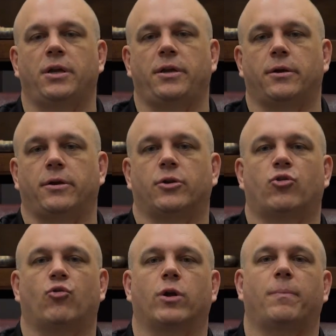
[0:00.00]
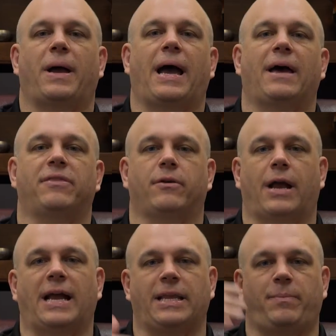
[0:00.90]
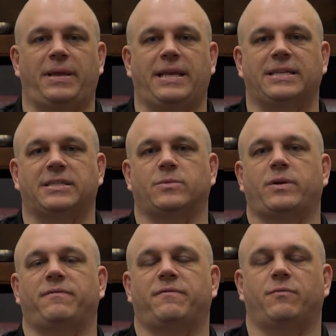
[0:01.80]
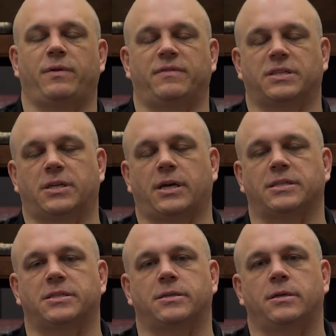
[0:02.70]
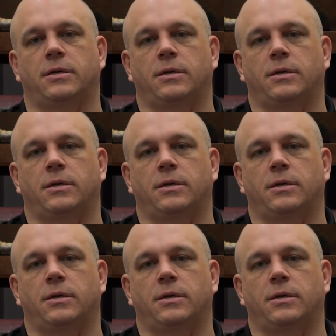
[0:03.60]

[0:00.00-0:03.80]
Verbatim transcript: your your career path, your IDPs as we've we've discussed.